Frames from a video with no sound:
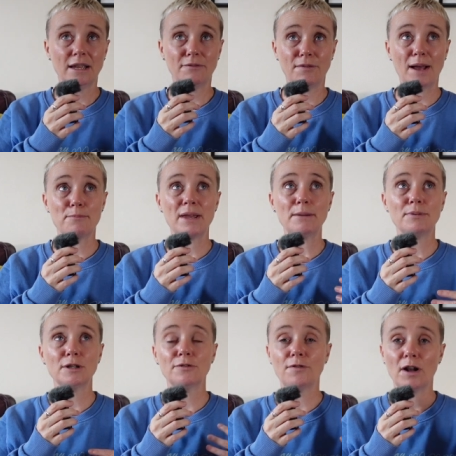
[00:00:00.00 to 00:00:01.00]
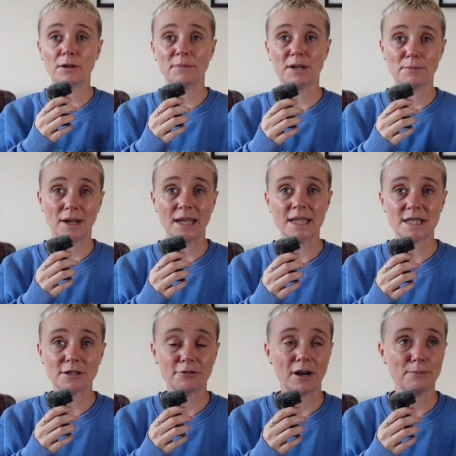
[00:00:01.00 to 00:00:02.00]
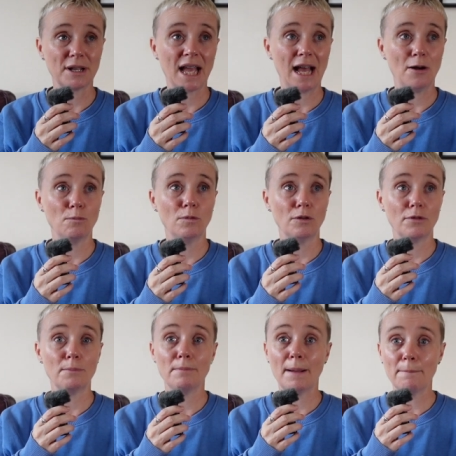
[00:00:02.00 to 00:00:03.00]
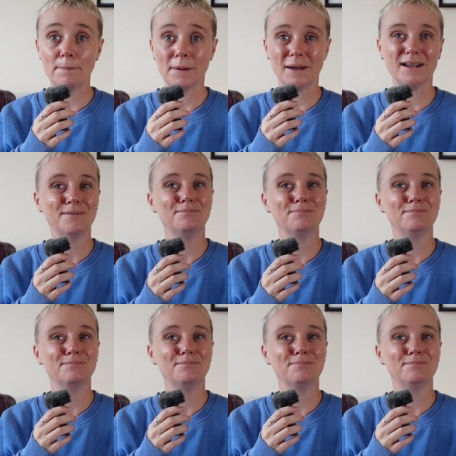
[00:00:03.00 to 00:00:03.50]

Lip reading: In fact, people who follow me on my Instagram account will remember